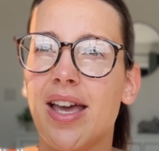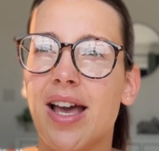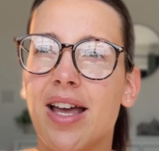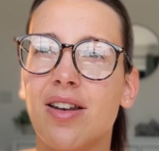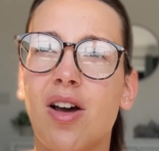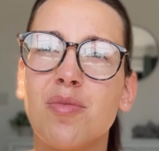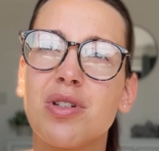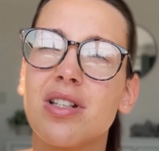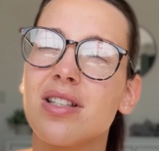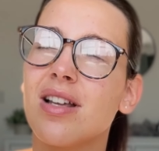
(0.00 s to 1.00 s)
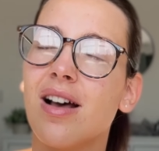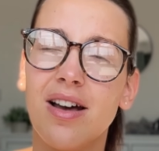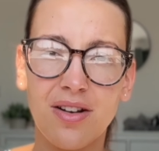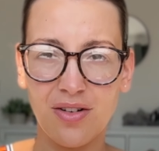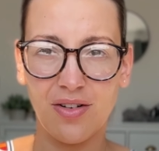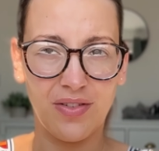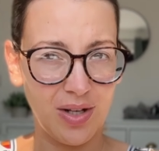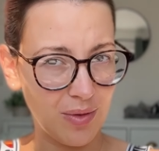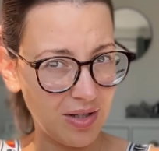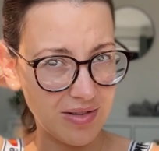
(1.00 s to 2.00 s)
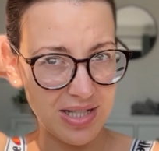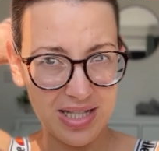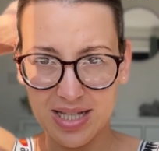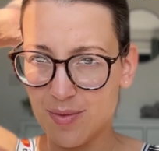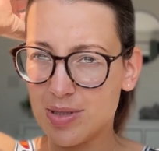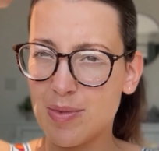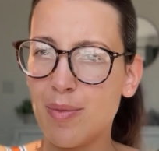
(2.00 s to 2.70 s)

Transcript: and I'm just, I don't know if anyone else is the same as me,